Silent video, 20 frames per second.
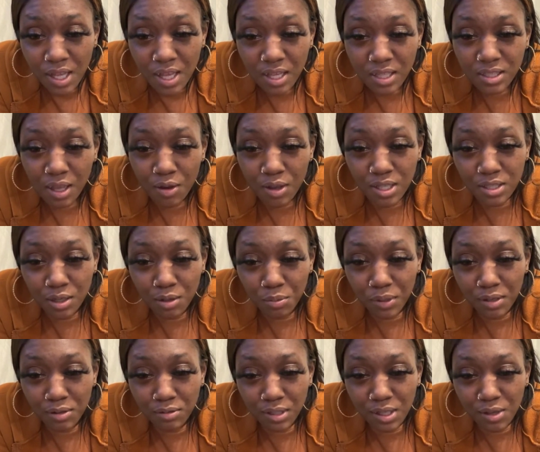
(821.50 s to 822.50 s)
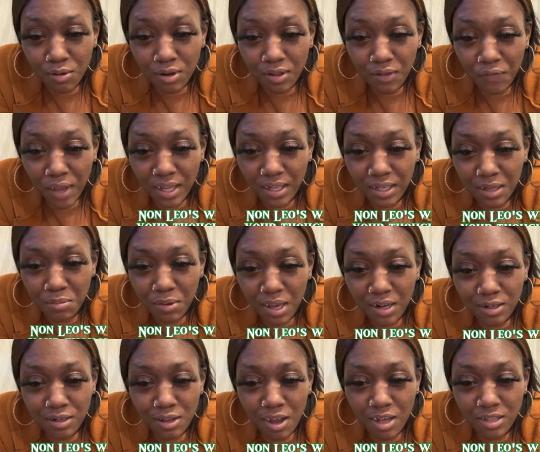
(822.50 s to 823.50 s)
So is the real D or the fake D
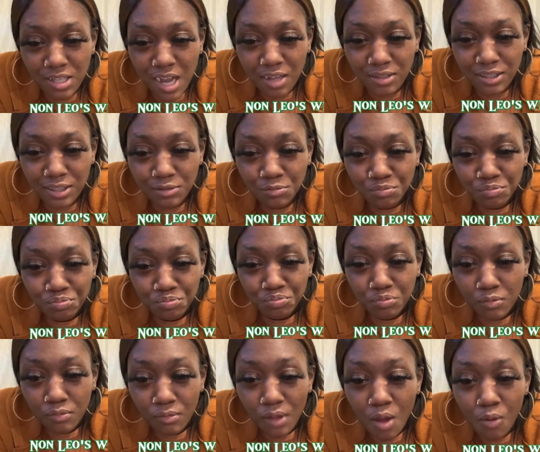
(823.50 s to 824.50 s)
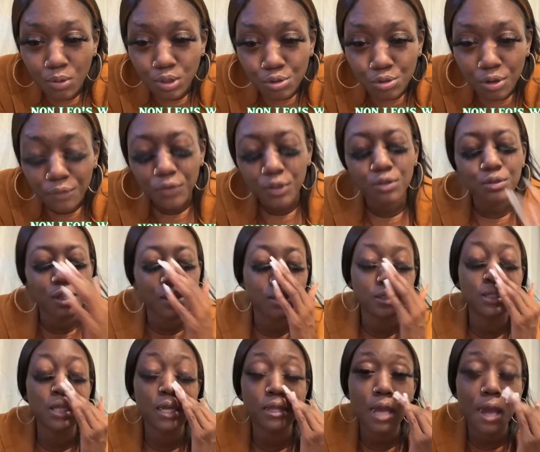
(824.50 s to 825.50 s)
better? Y'all childish. What you doing for New Year's?
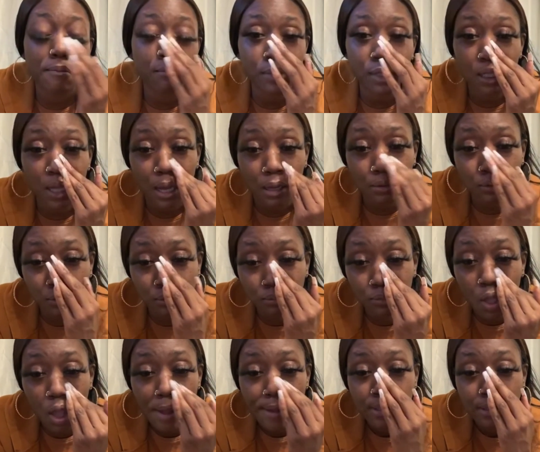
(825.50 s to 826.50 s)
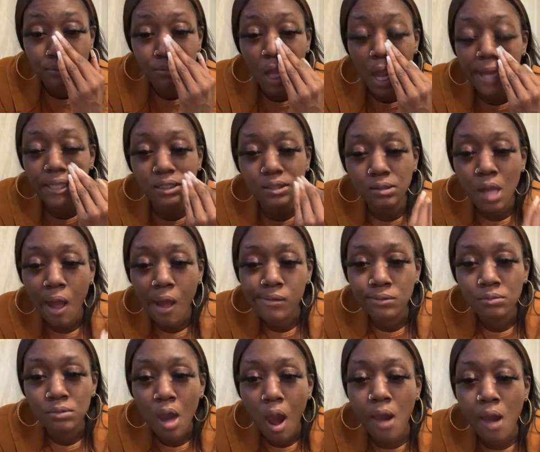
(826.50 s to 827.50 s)
Nothing. I'm gonna be in the house eating
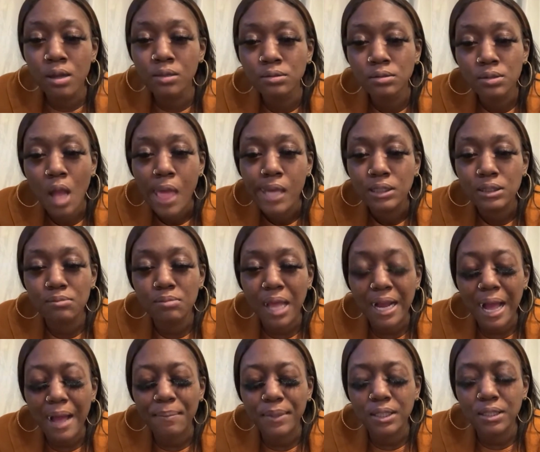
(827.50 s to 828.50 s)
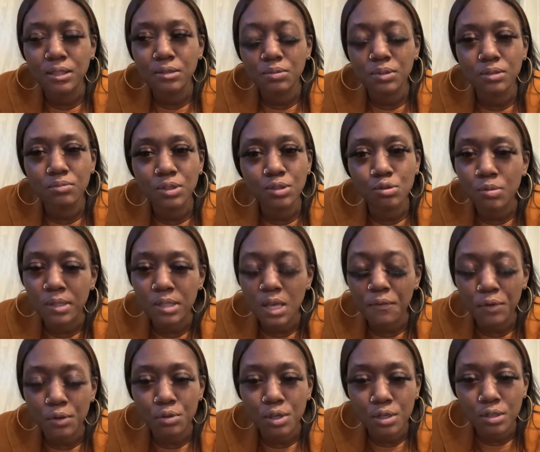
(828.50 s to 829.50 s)
some black eyed peas. What you supposed to eat
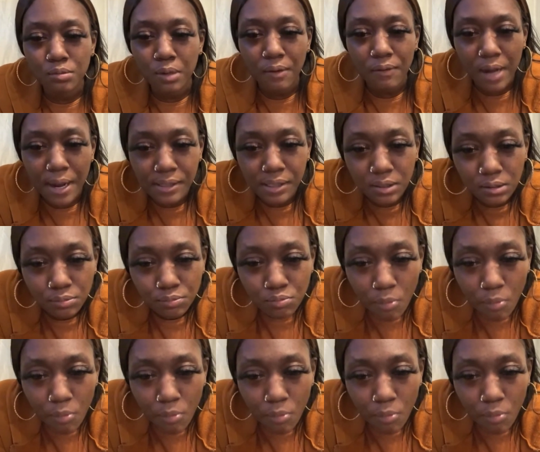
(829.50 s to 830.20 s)
for New Year's? Whatever that is.